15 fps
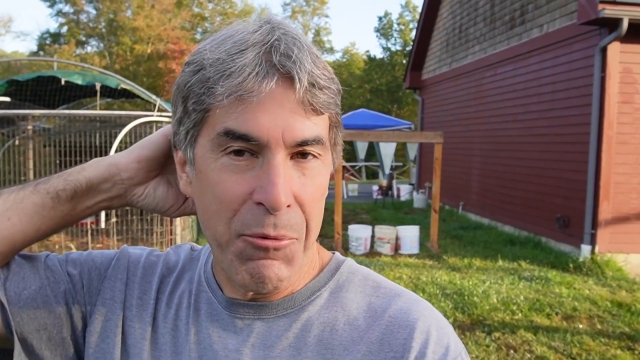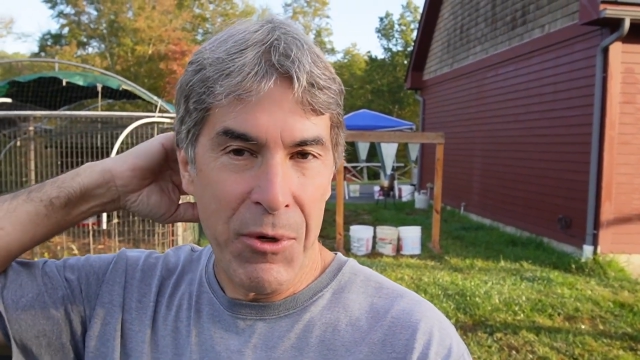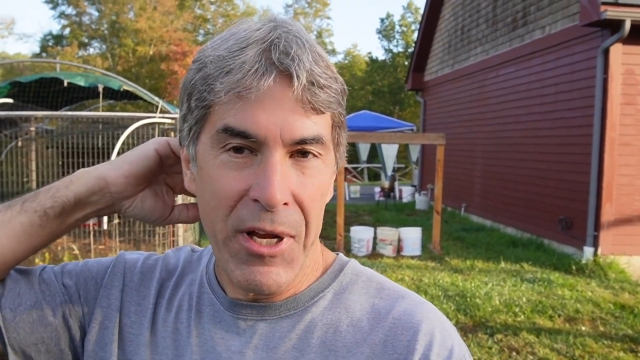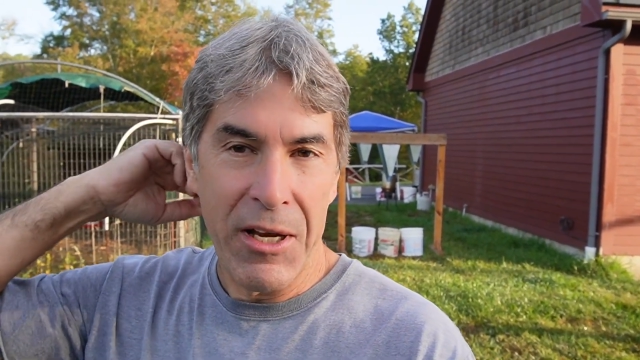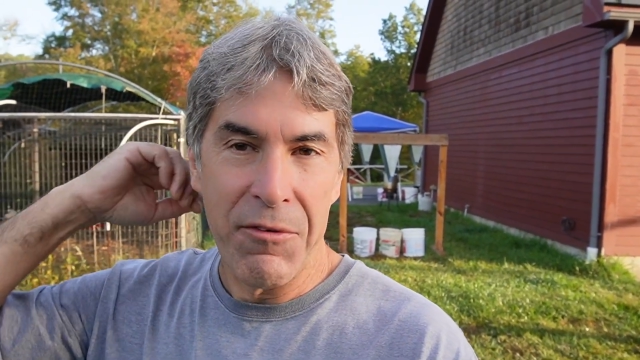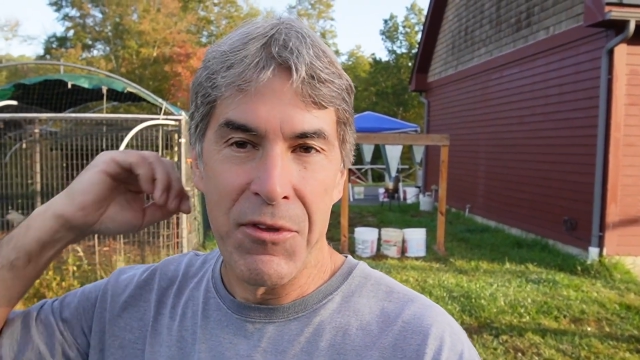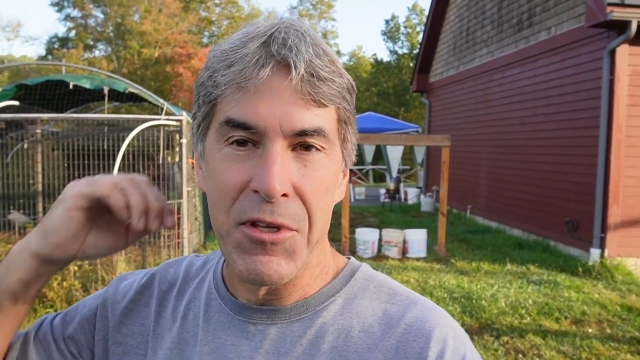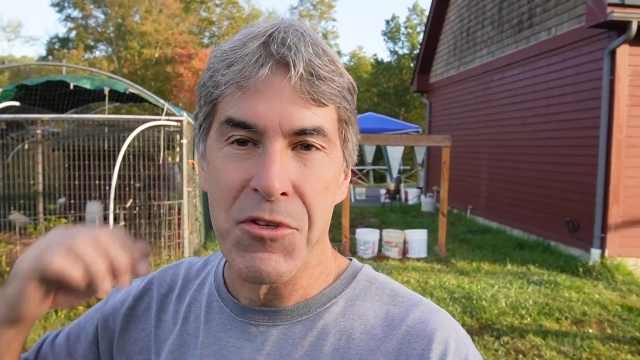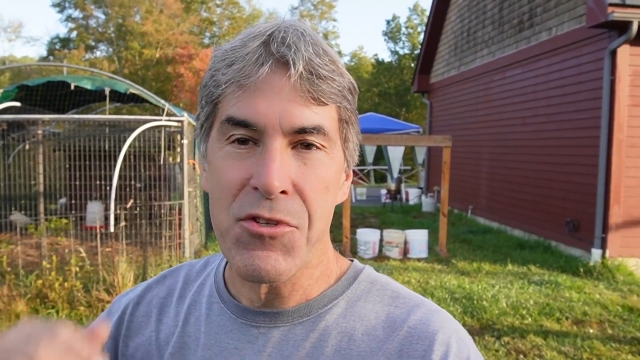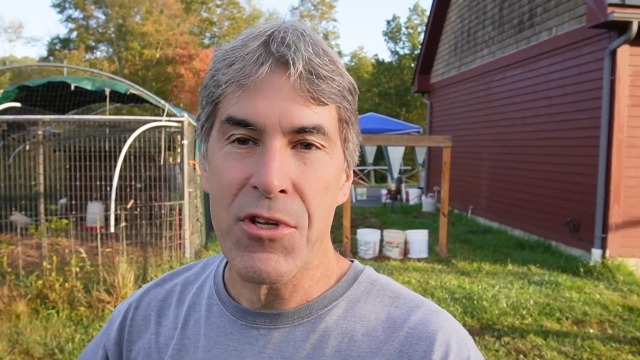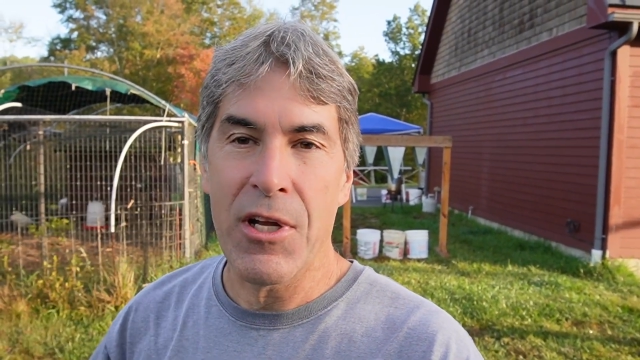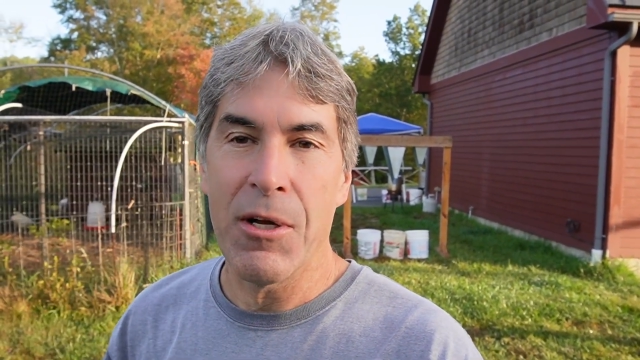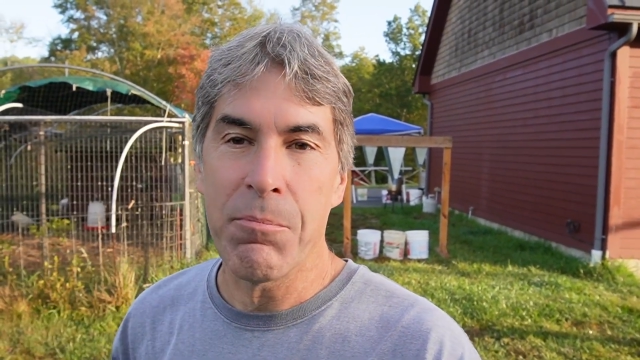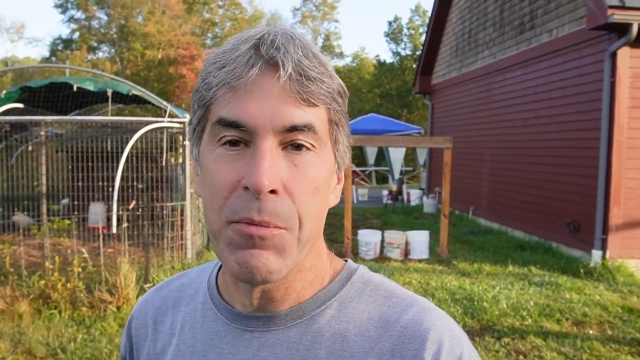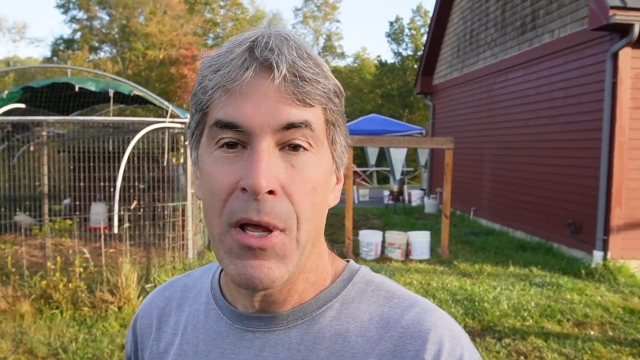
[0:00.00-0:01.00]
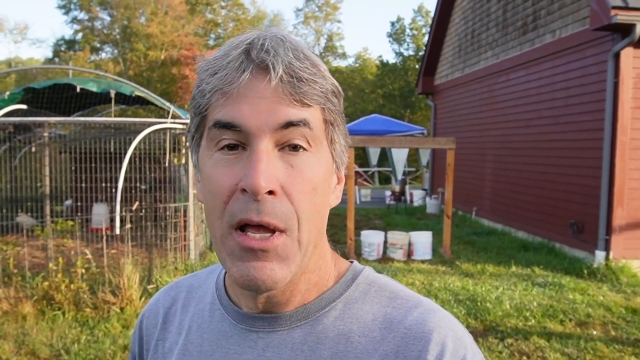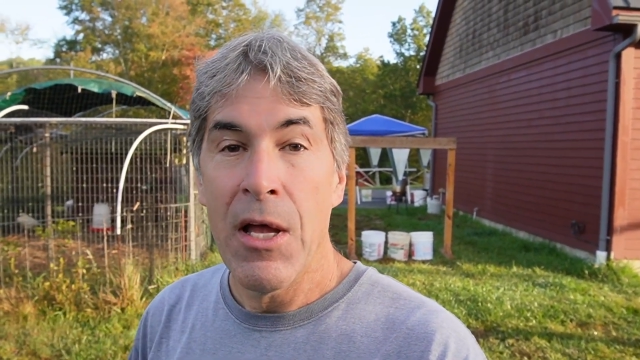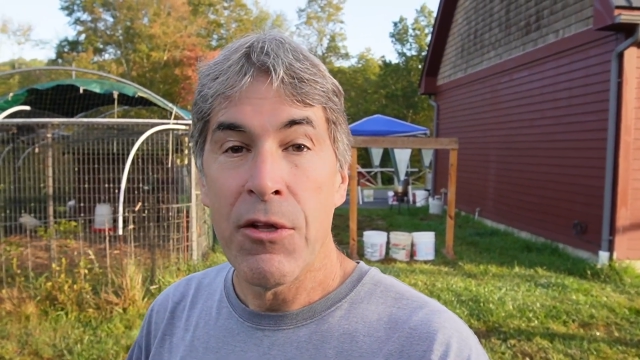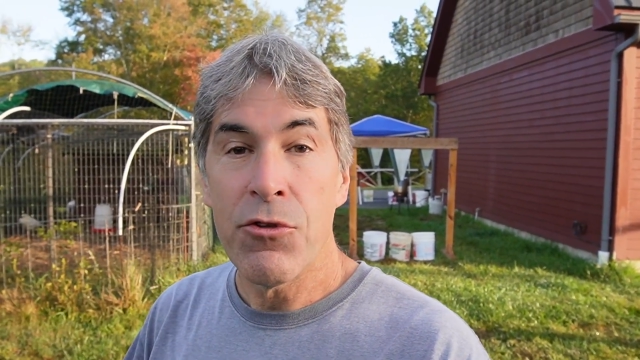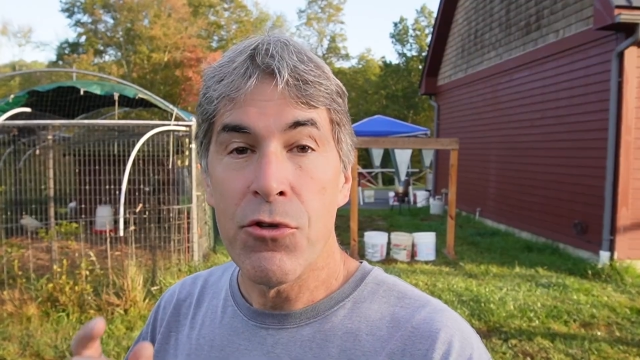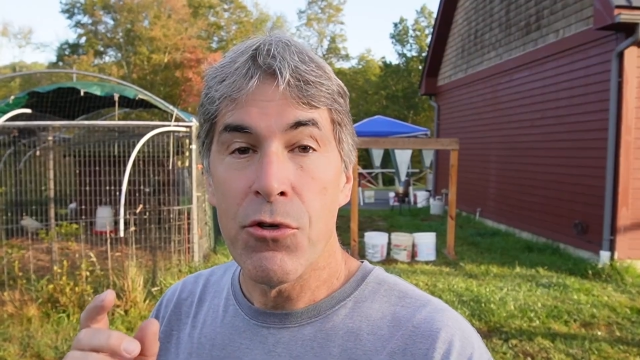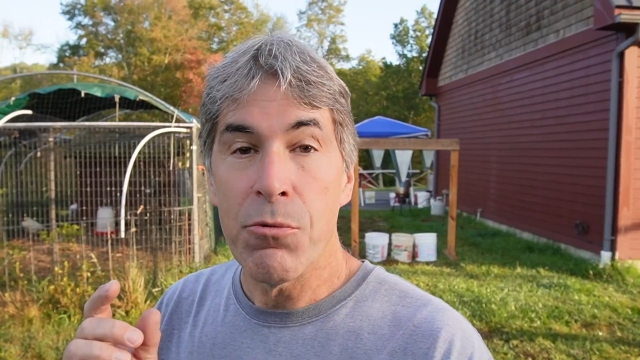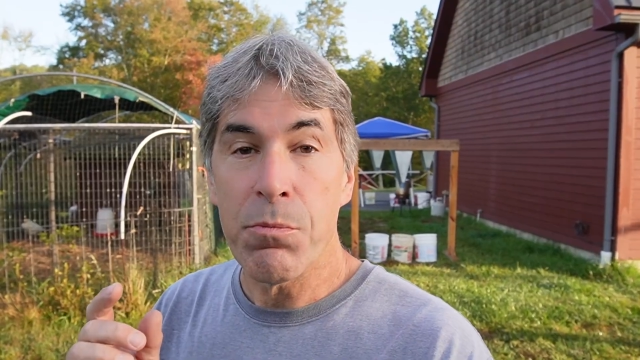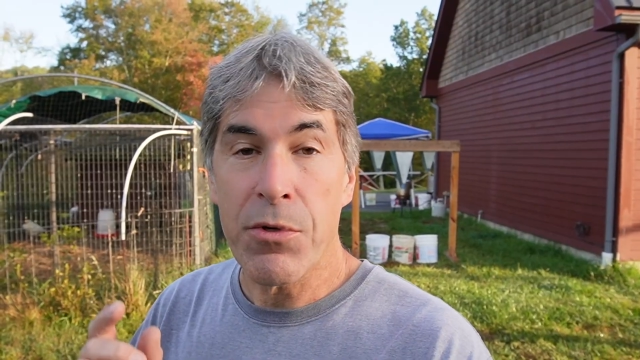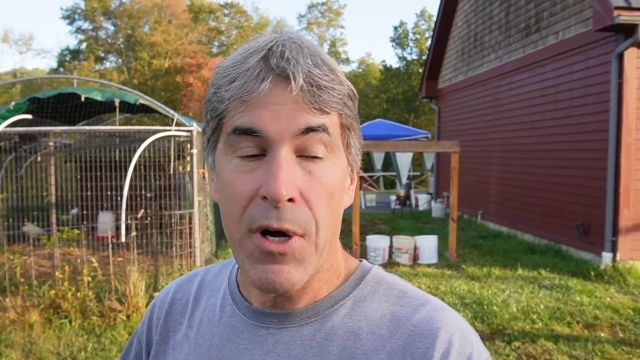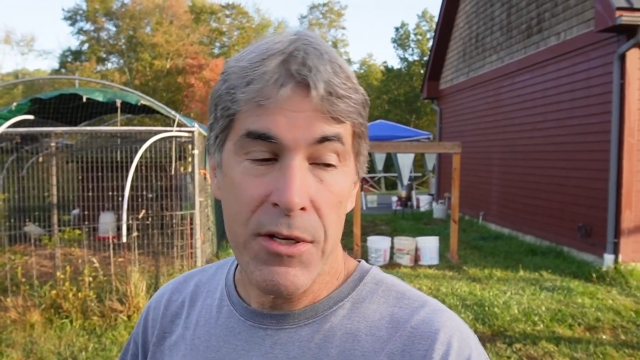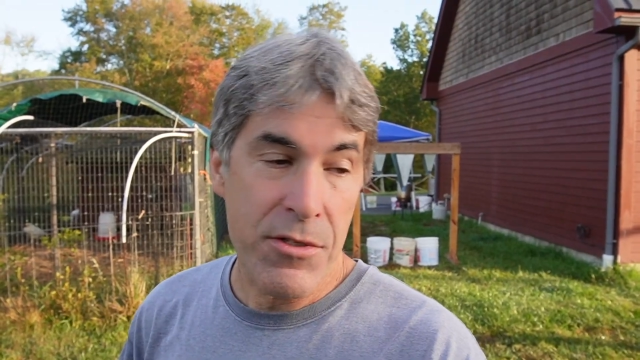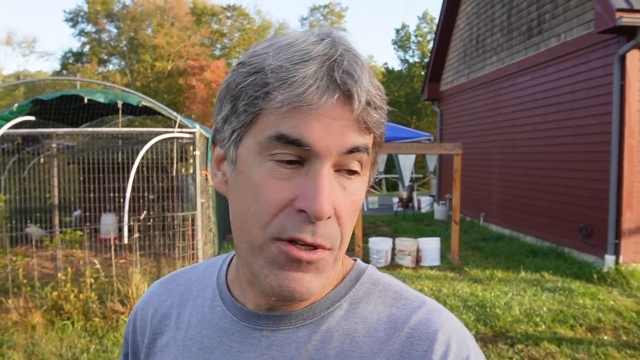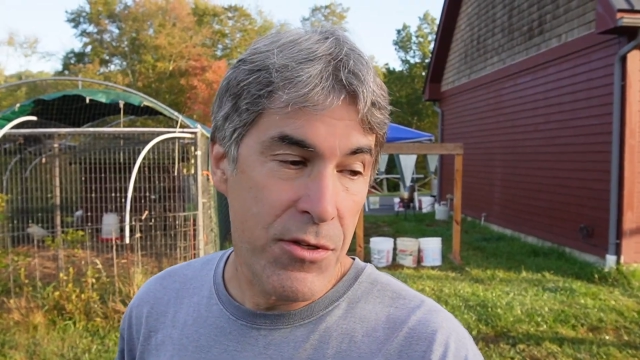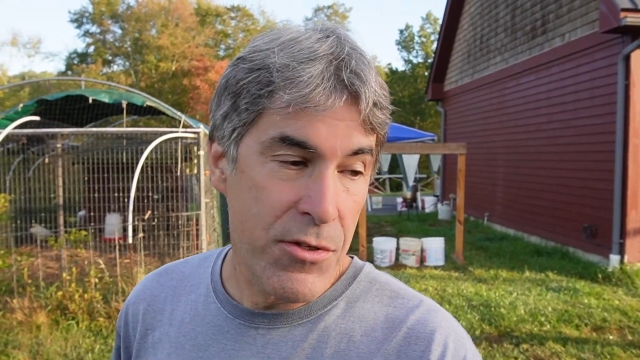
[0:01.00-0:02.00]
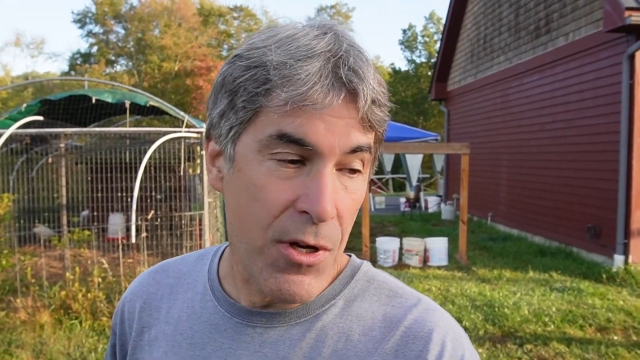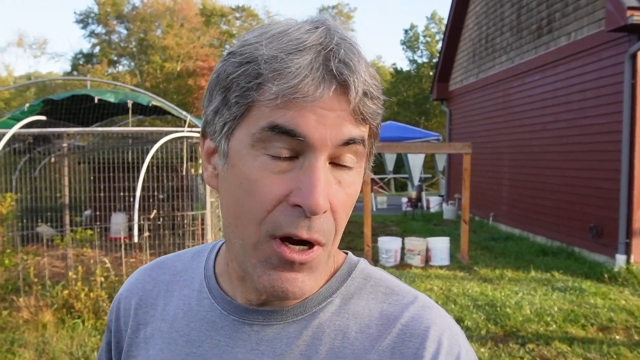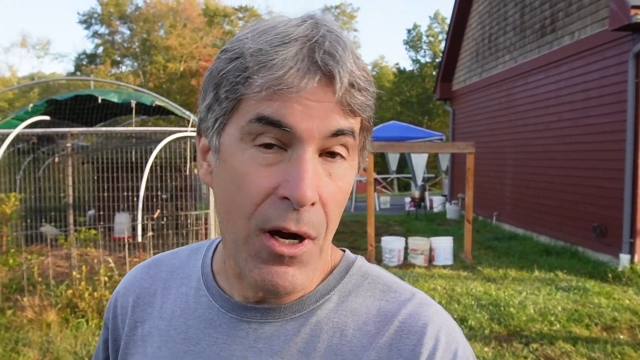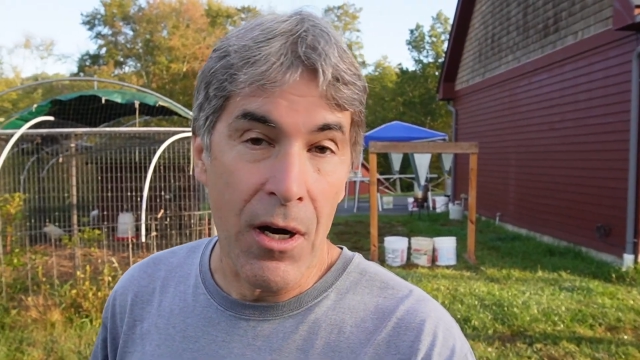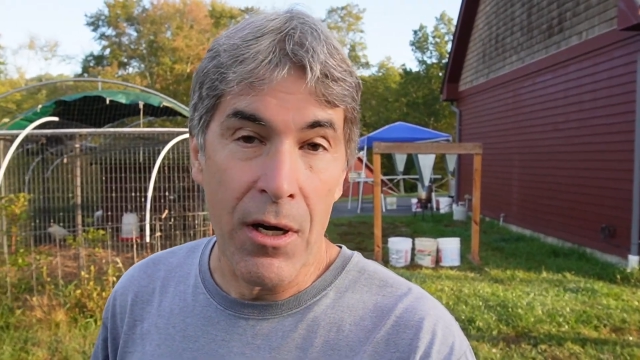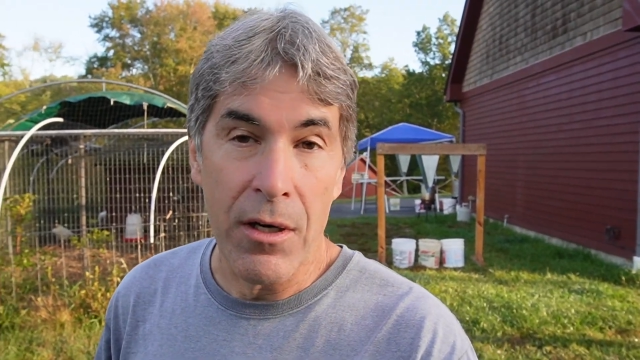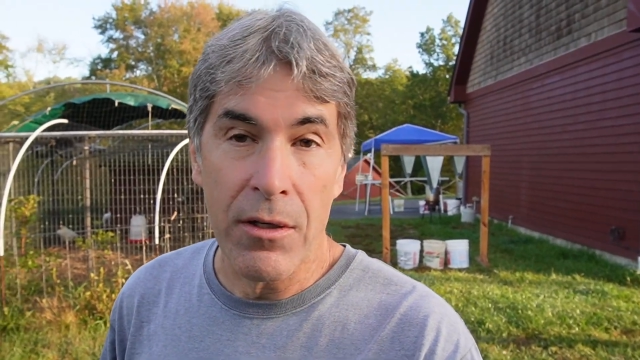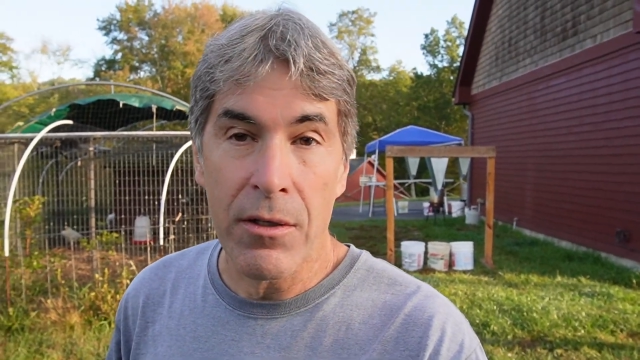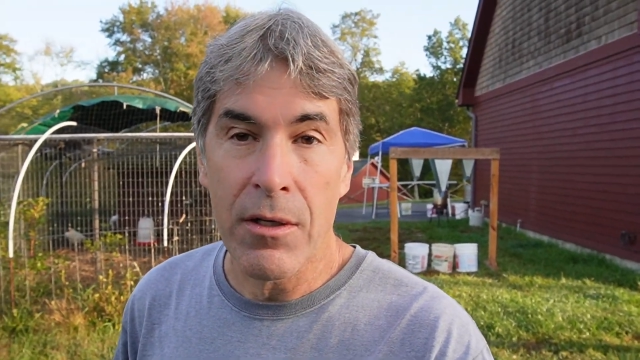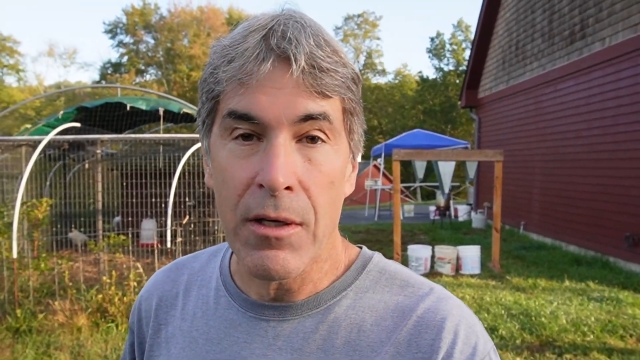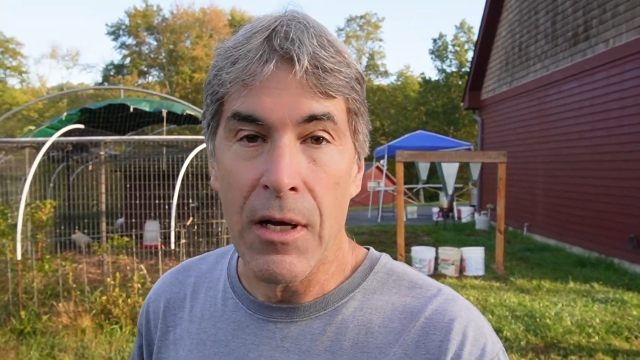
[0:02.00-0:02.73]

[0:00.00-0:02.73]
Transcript: We got everything set up to process our